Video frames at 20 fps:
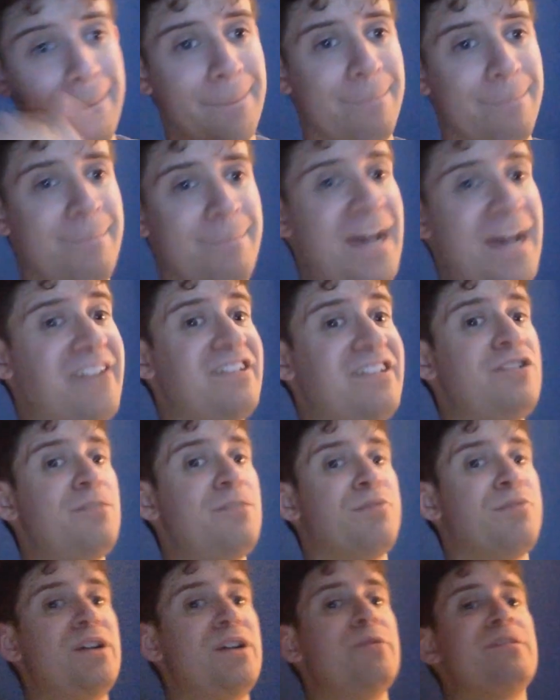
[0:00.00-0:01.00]
Maxxine
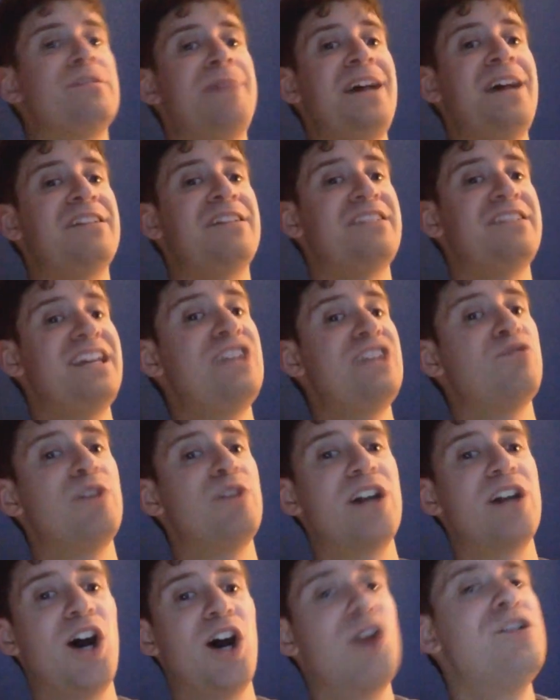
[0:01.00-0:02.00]
Dupri was backstage
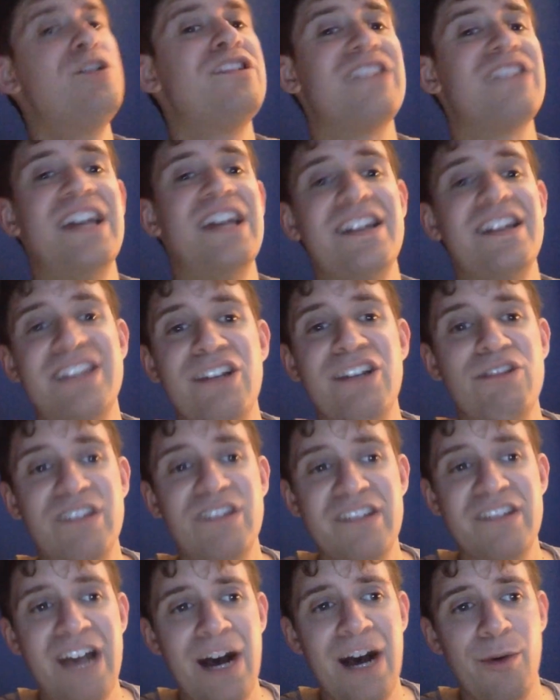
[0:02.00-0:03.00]
with Otis and Akira
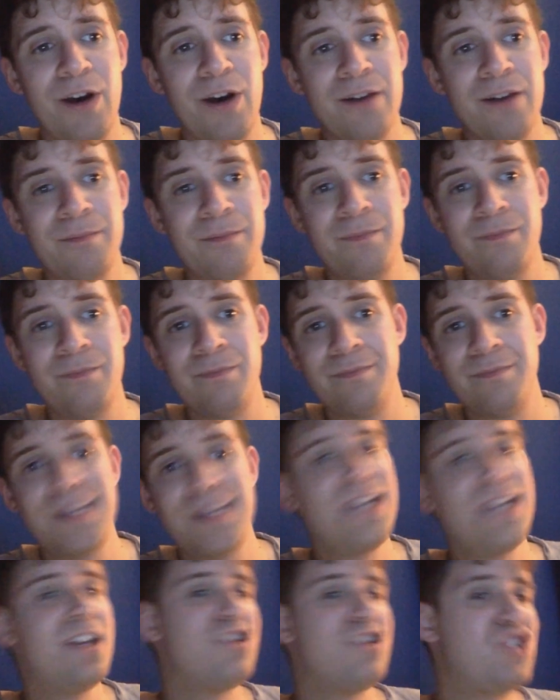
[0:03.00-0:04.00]
Tozawa.
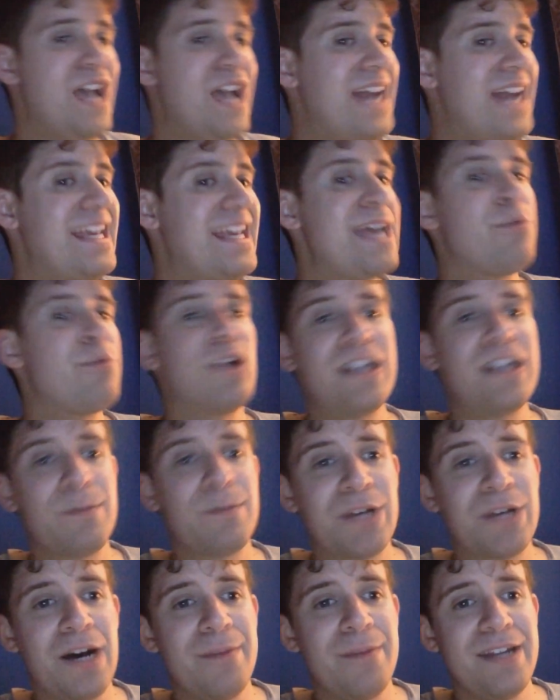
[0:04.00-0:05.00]
Chad Gable ended
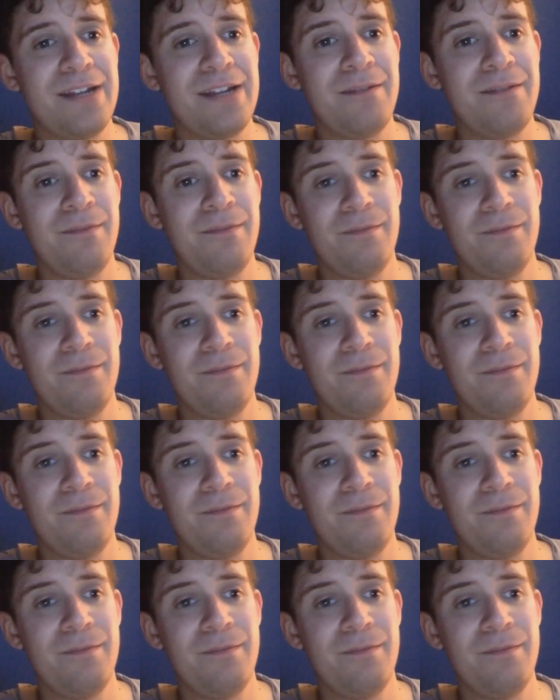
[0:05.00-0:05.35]
up coming in.